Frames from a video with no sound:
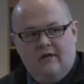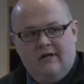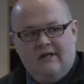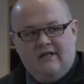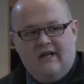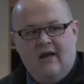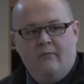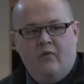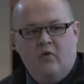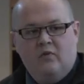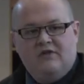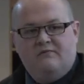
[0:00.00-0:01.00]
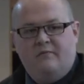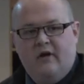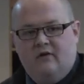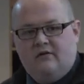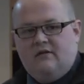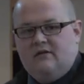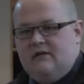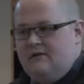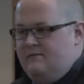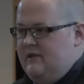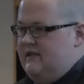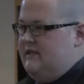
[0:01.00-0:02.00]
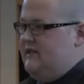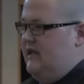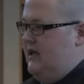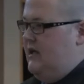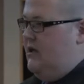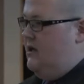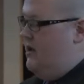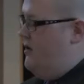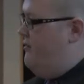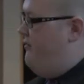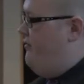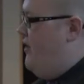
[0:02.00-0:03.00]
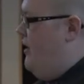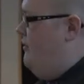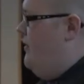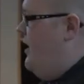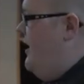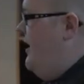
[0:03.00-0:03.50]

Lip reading: the temple was built to be seen from